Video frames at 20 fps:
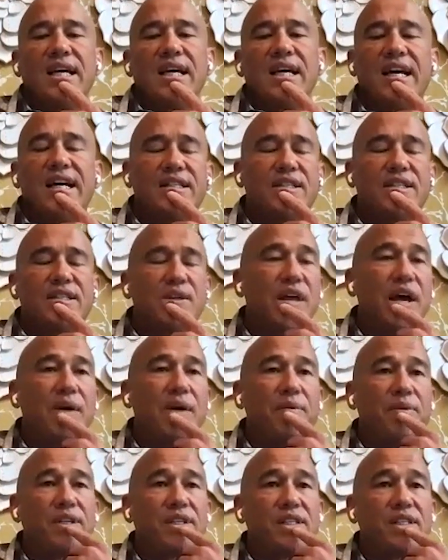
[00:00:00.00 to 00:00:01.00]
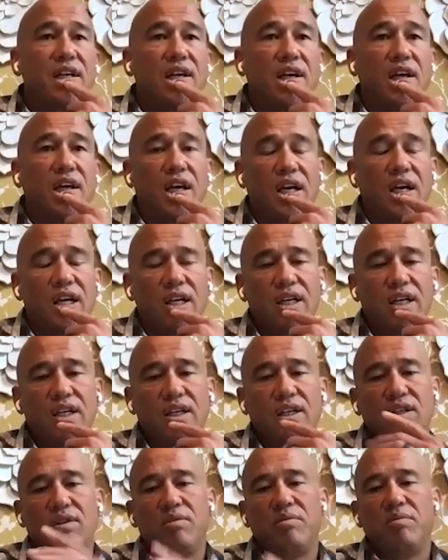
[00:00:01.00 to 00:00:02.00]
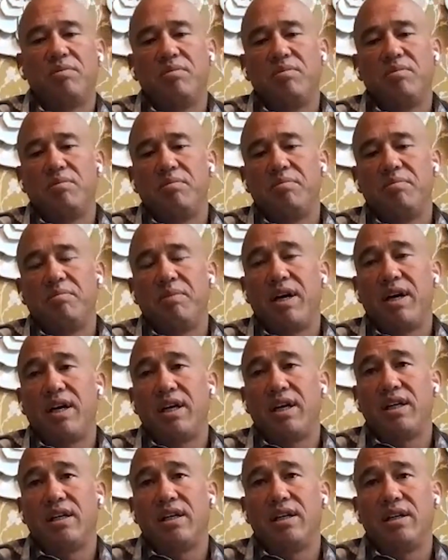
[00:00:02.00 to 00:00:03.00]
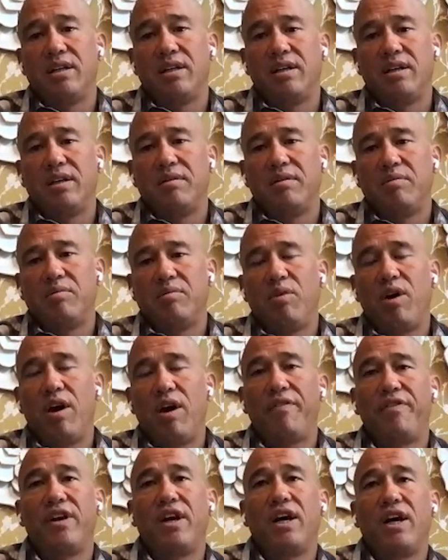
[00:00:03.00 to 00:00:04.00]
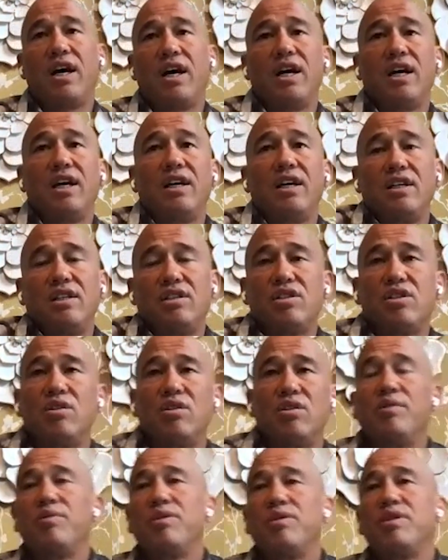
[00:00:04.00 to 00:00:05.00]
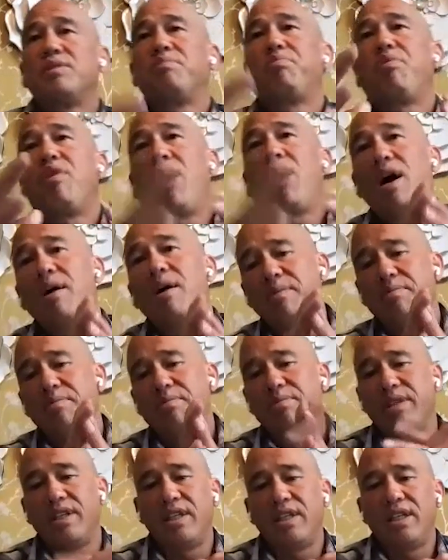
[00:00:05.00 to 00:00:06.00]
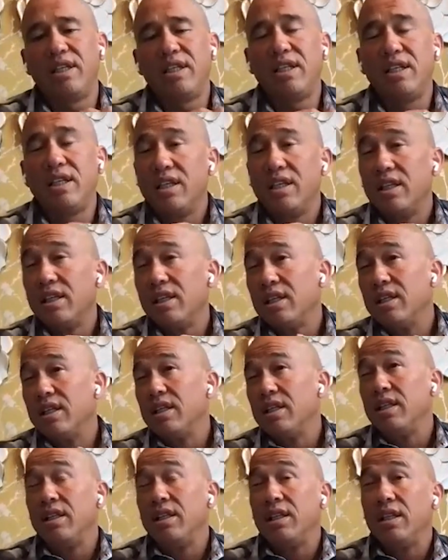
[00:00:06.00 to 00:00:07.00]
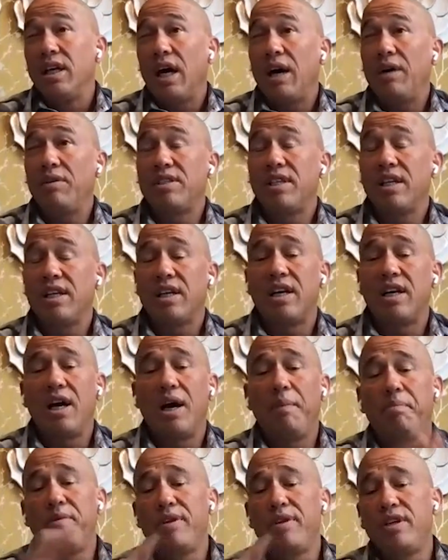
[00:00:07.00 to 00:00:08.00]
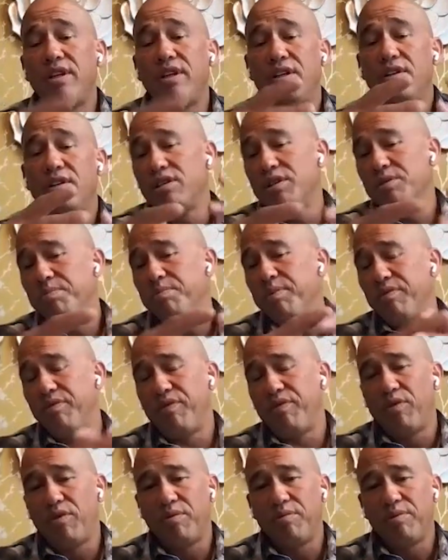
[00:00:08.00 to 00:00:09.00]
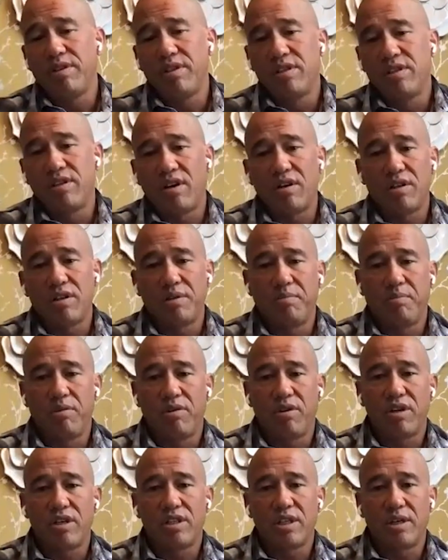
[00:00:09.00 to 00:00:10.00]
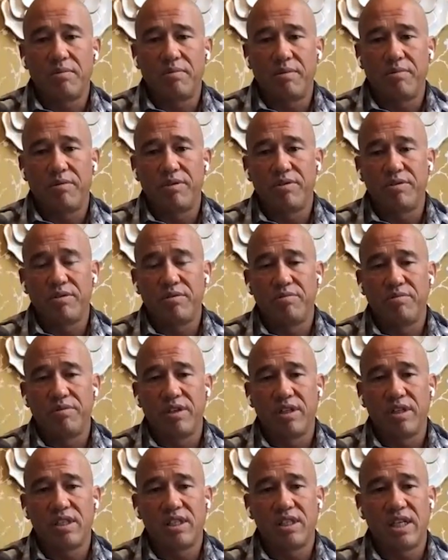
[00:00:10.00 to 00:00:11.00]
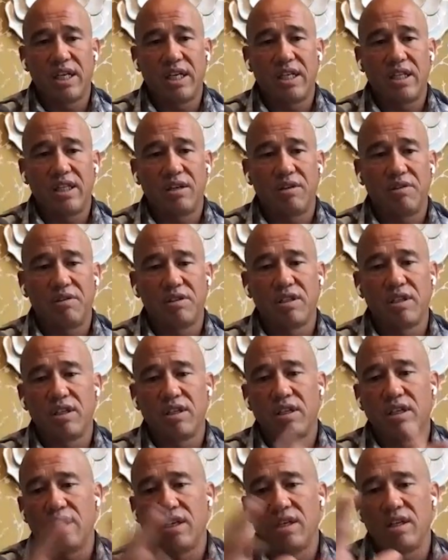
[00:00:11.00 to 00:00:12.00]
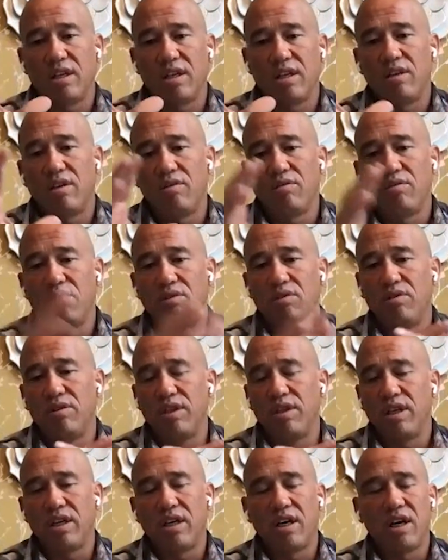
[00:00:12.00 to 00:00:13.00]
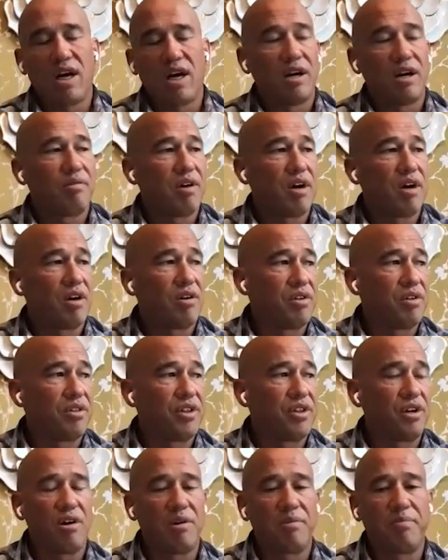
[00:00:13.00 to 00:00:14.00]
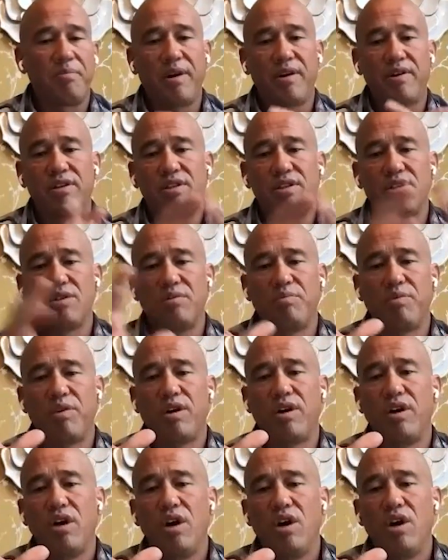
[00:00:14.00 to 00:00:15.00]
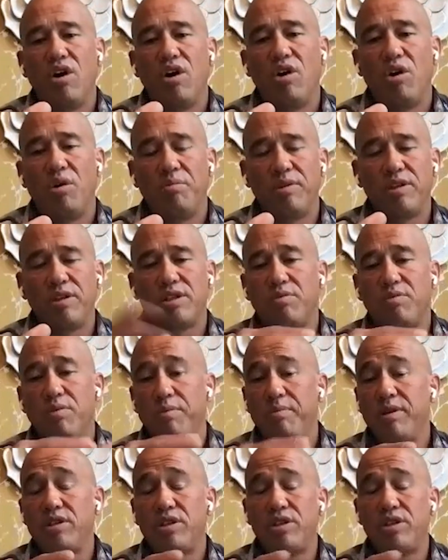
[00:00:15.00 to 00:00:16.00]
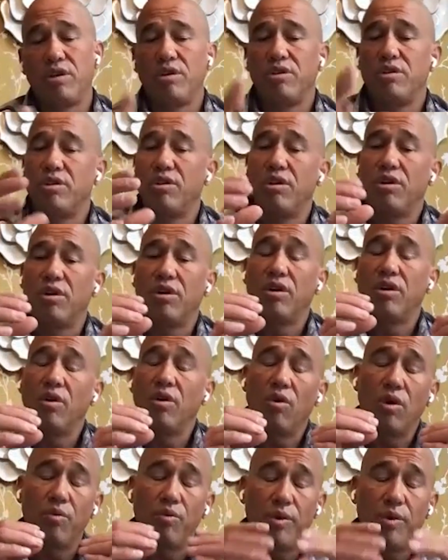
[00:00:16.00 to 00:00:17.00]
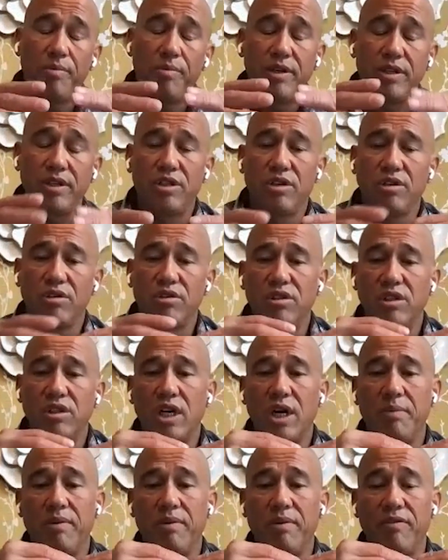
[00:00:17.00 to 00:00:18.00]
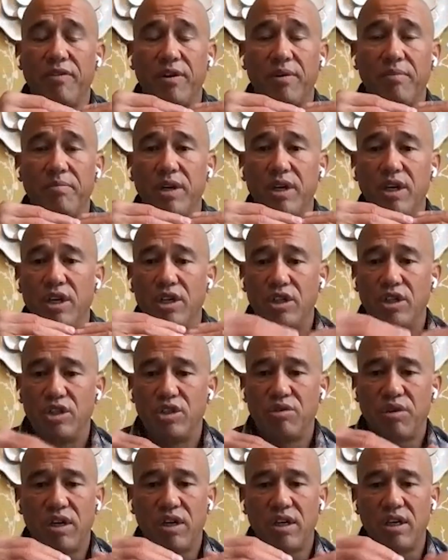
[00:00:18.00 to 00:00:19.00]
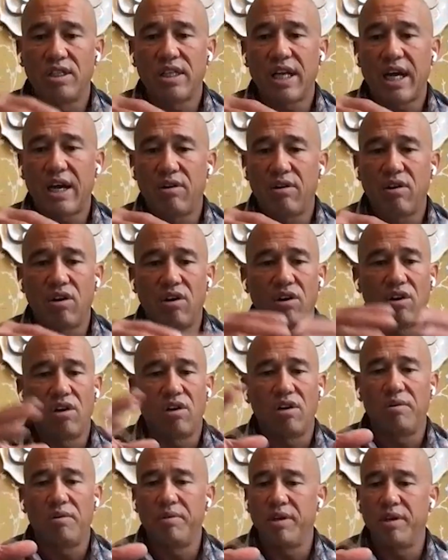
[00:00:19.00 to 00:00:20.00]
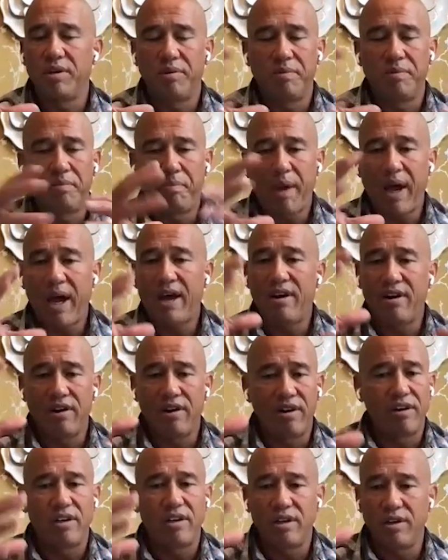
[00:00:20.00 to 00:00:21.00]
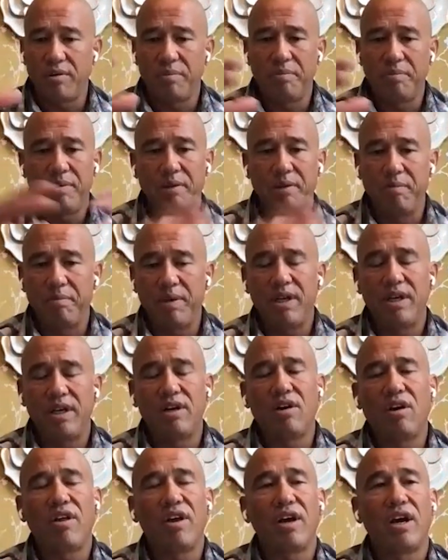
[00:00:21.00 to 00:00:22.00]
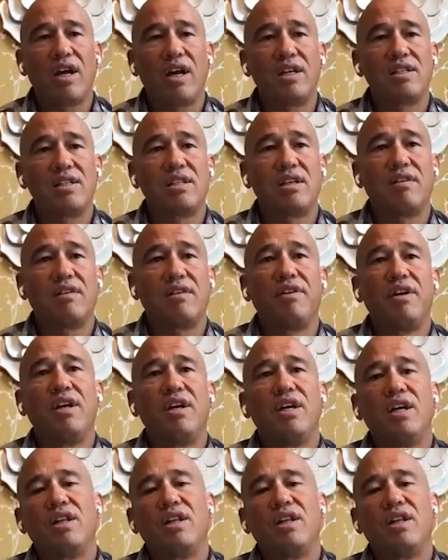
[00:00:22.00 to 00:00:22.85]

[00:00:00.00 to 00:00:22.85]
Yeah. So that was, my wife and I, so it was probably, I would say a couple years before we started the mortgage company. We're doing real estate. There's a local in Colorado, a thing called Mary's Home, where homeless women and children or women and children coming from drugs, alcohol, battered, being beaten, all that kind of stuff.